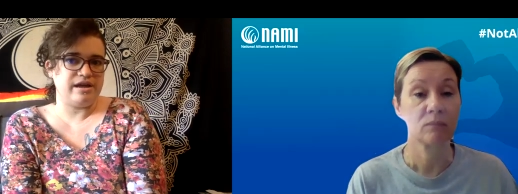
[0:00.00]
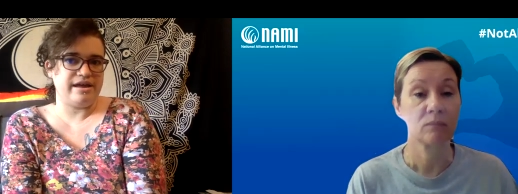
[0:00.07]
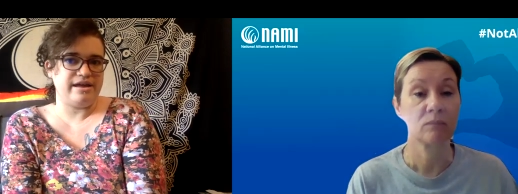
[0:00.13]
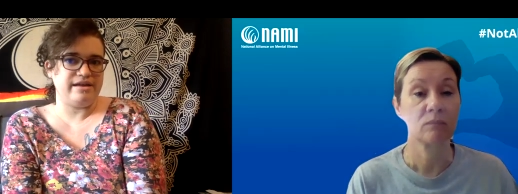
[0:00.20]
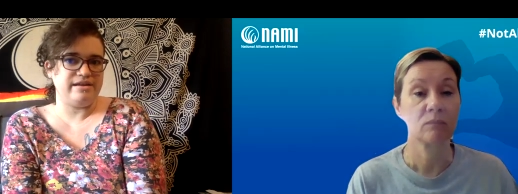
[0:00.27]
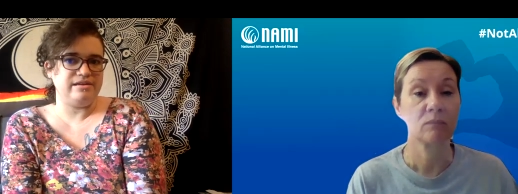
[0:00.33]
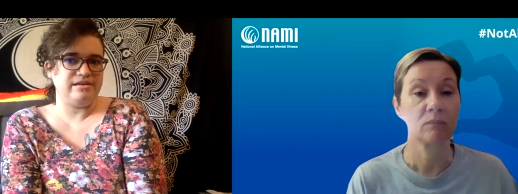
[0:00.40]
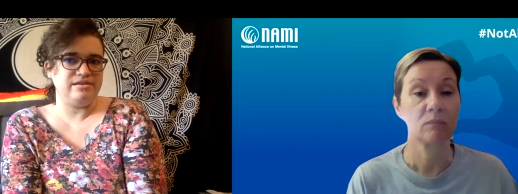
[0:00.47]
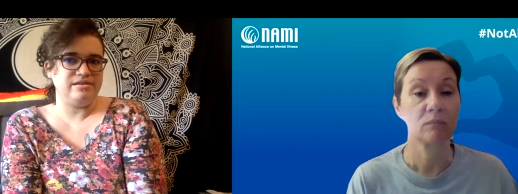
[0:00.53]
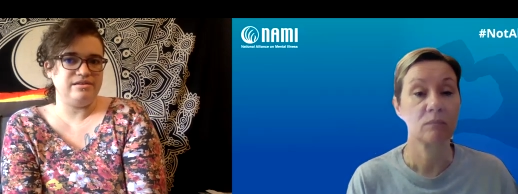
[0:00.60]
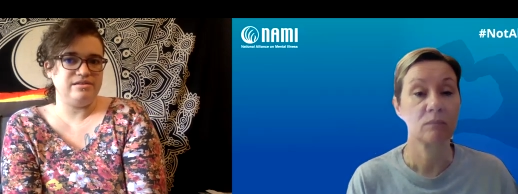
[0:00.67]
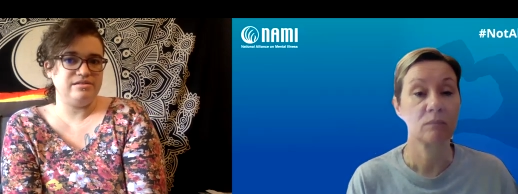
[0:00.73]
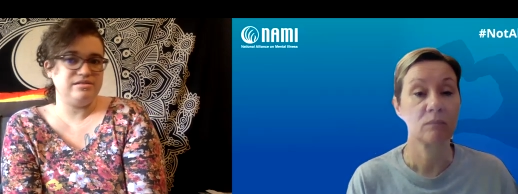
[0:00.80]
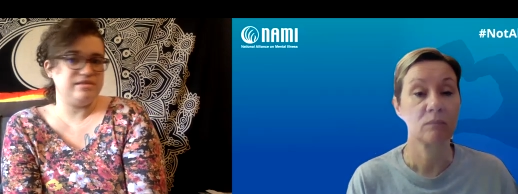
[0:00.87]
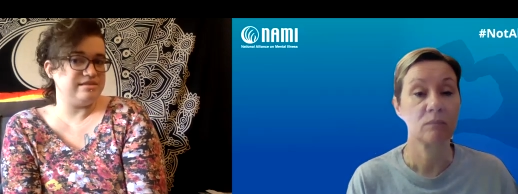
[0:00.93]
Speaker 1: And
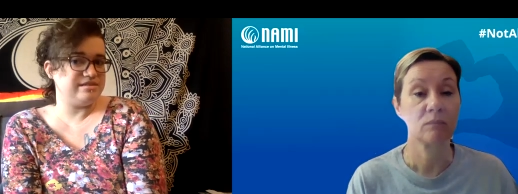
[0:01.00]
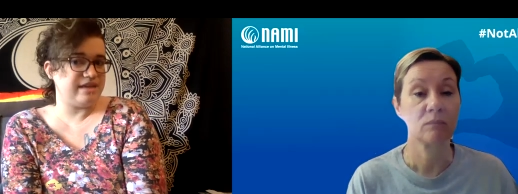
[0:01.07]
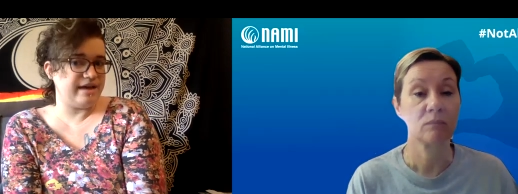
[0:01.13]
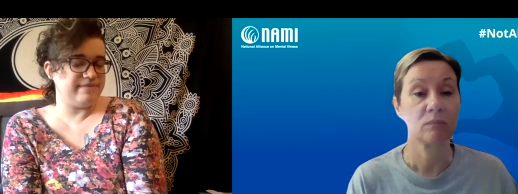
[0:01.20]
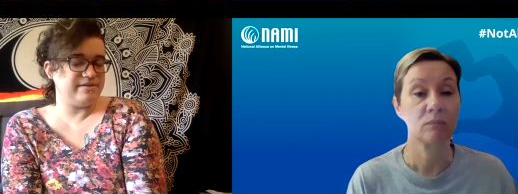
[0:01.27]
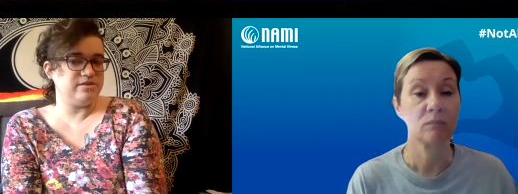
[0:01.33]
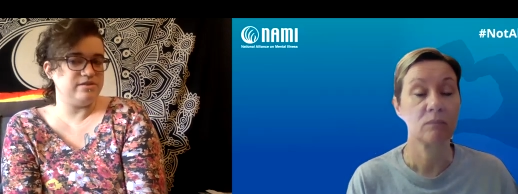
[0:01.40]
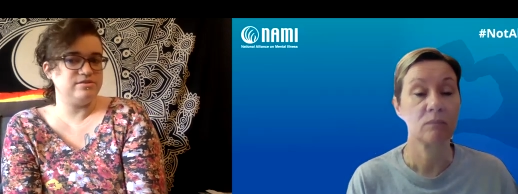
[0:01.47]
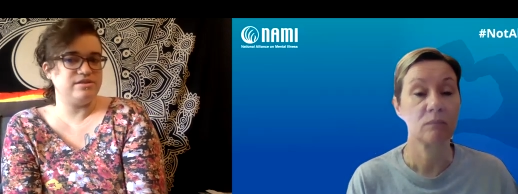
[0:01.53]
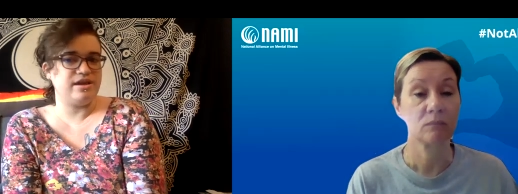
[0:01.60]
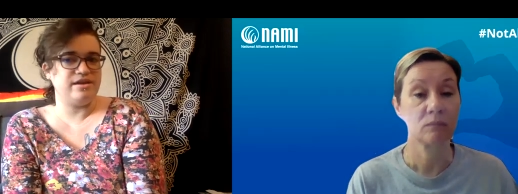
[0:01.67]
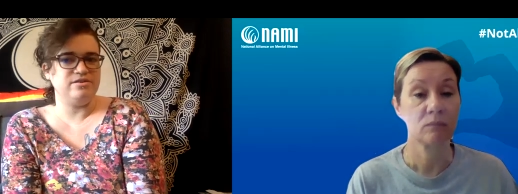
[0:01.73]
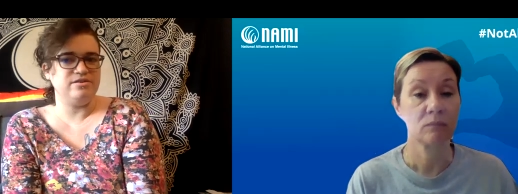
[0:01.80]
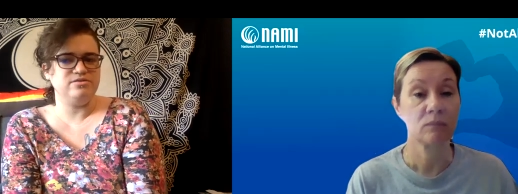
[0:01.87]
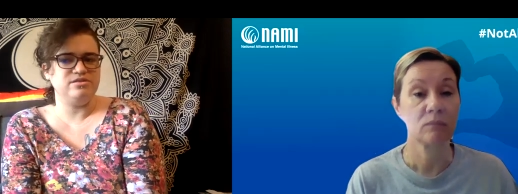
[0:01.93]
since having those
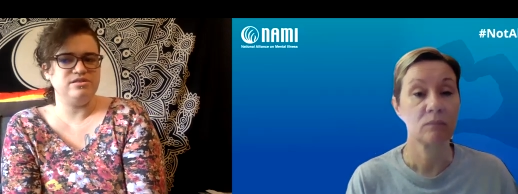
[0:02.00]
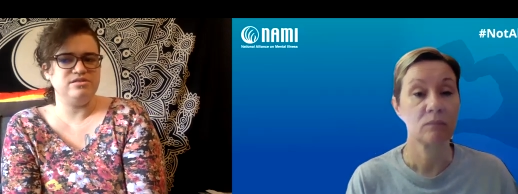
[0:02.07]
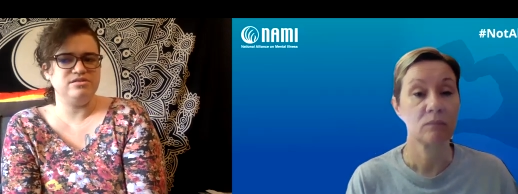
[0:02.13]
diagnoses,